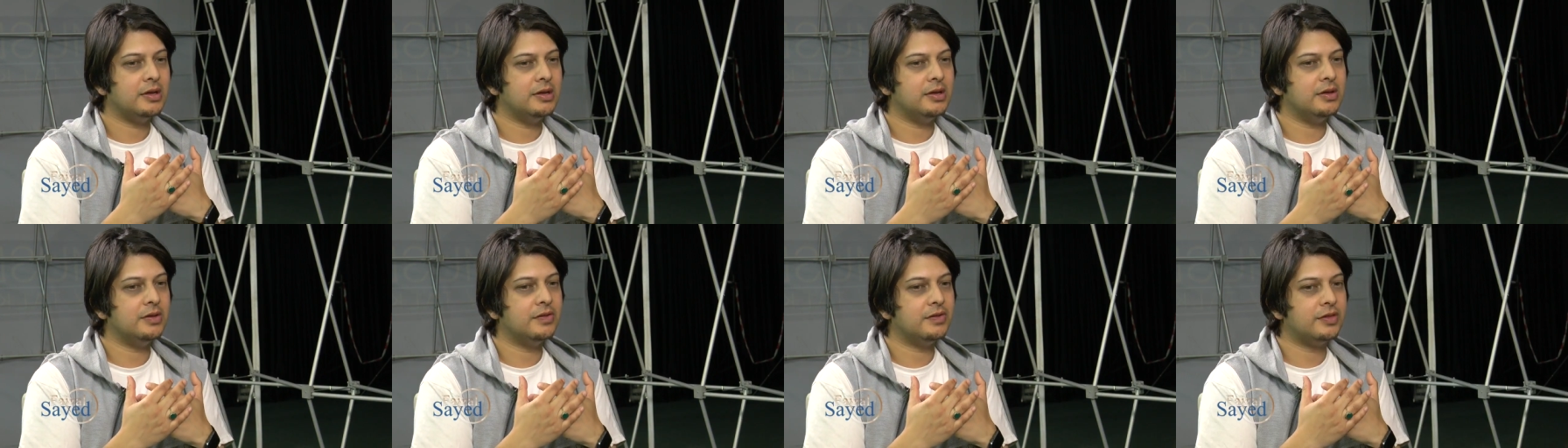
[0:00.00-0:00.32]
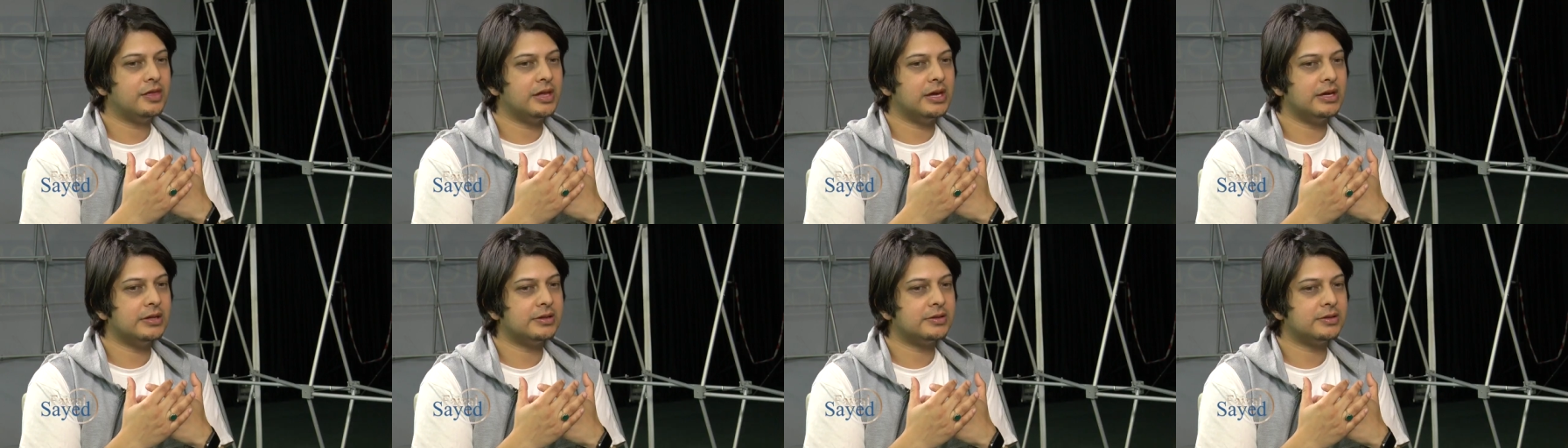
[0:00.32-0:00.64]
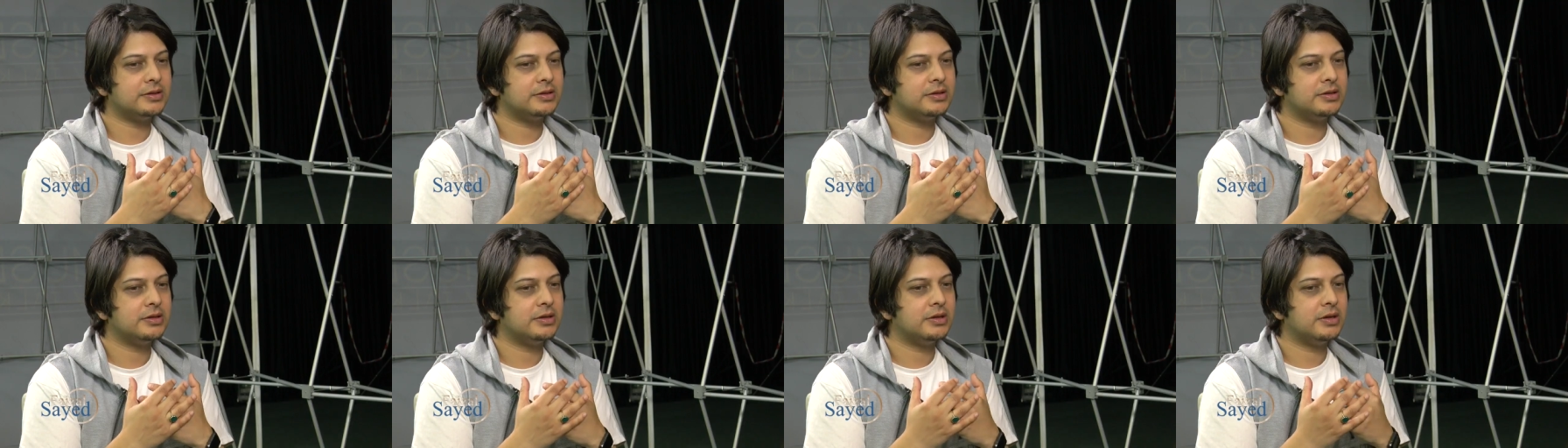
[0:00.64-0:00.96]
is
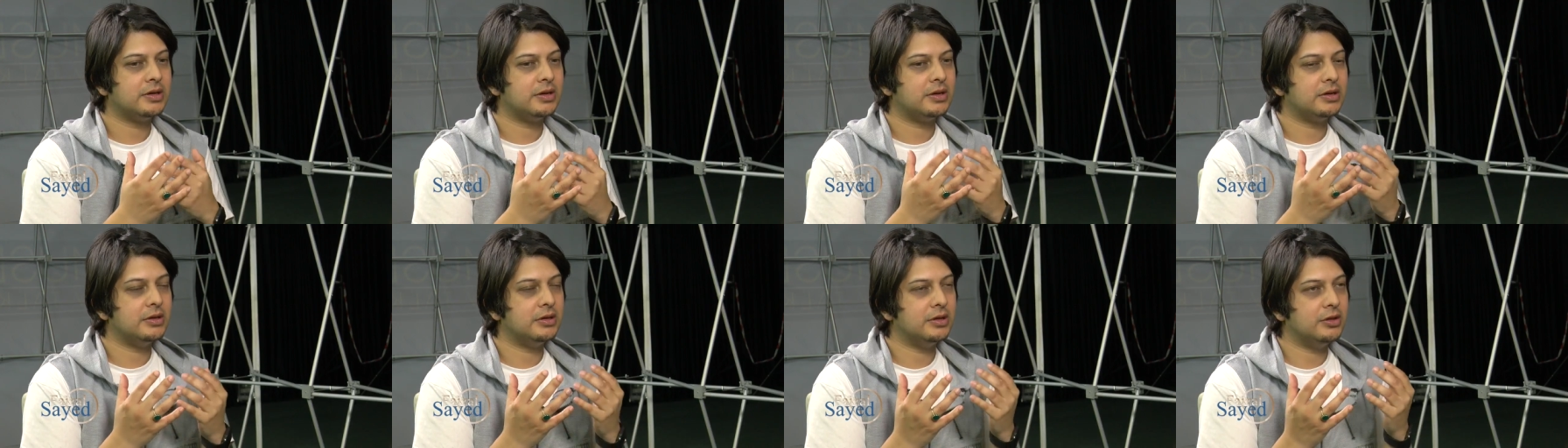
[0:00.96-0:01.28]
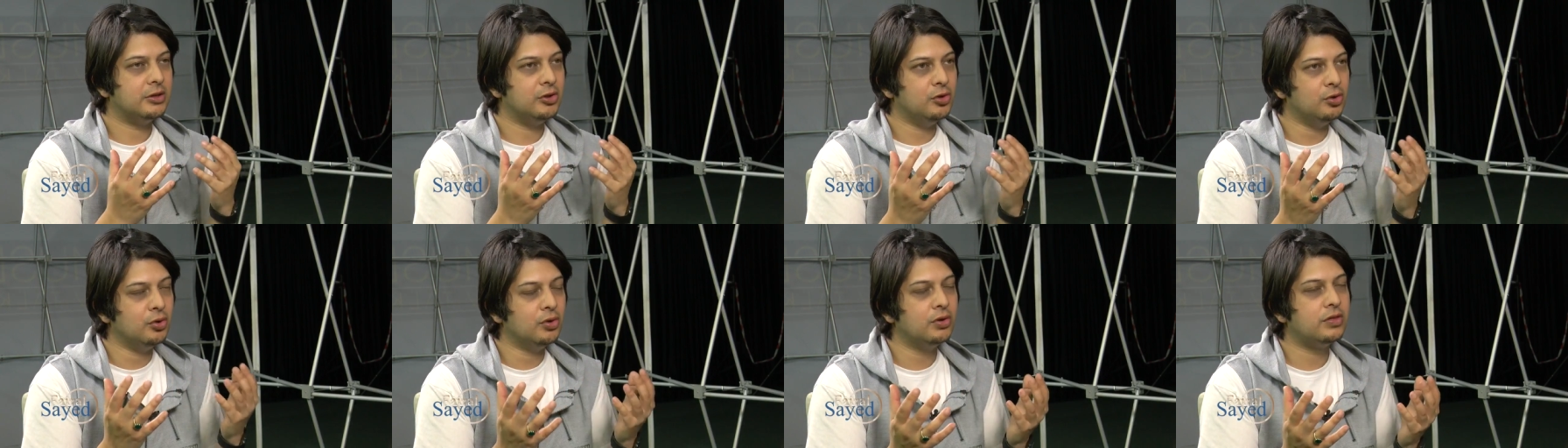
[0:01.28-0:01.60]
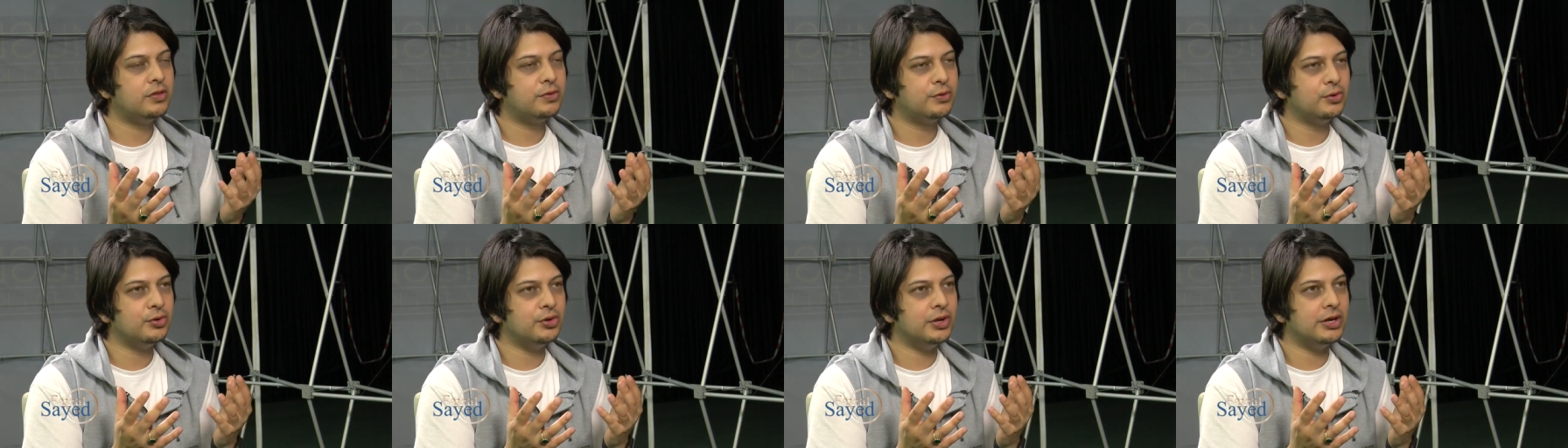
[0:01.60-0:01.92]
that
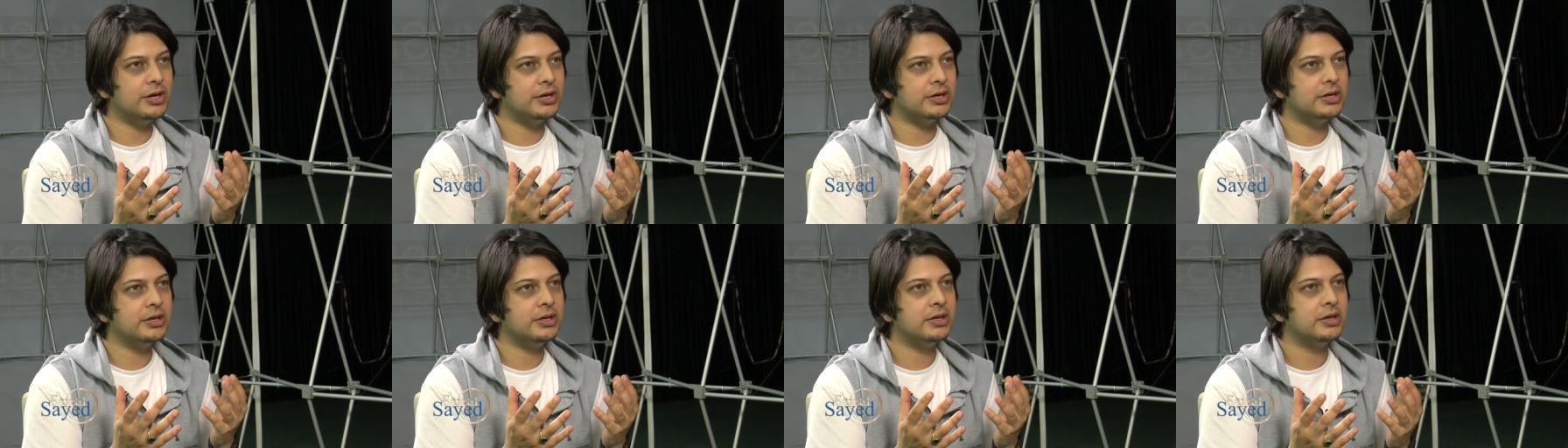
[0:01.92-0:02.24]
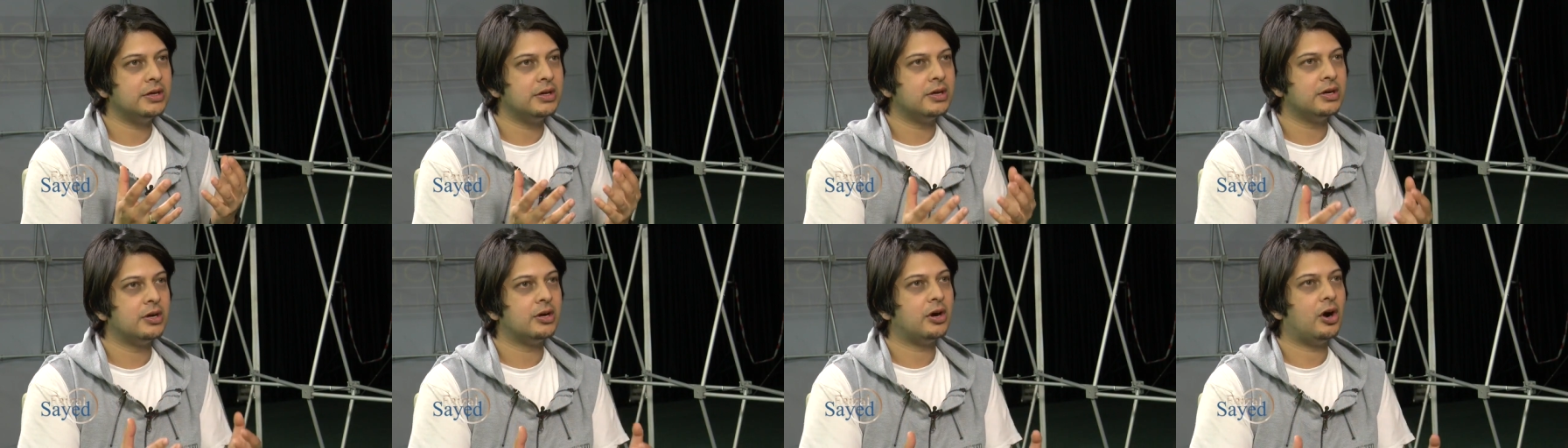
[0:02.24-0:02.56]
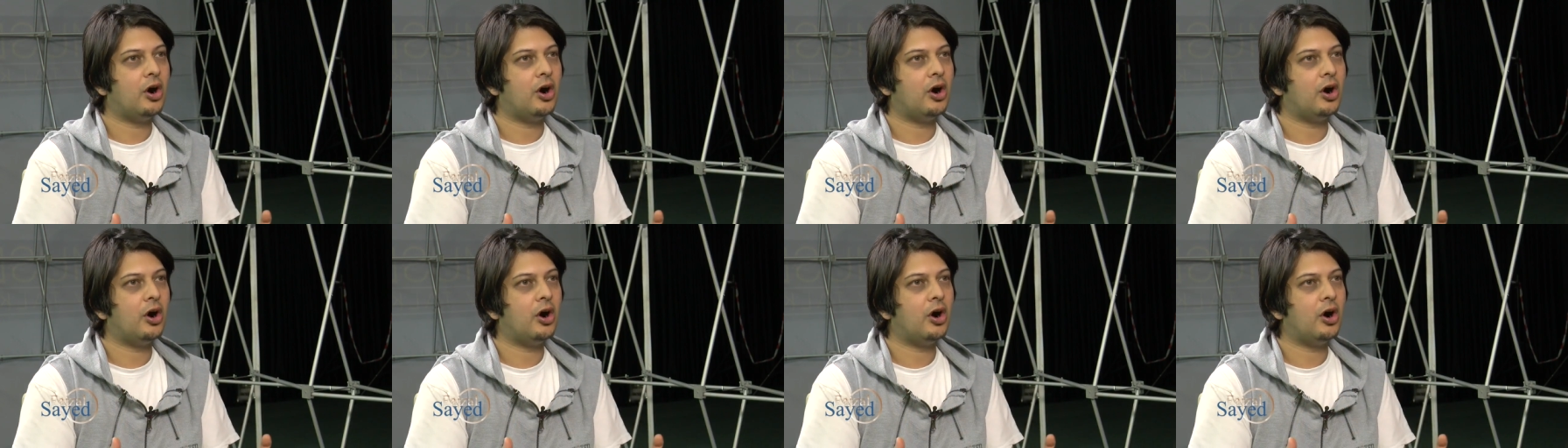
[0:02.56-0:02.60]
youth today